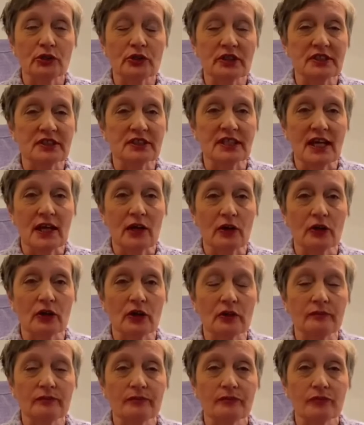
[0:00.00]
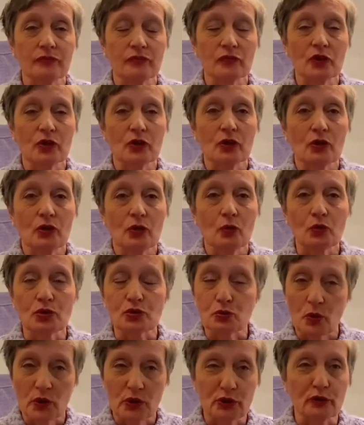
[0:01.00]
and Sarah
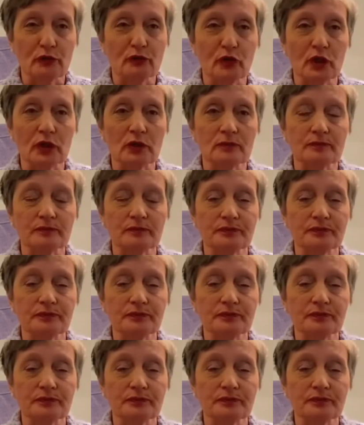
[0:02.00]
was wonderful.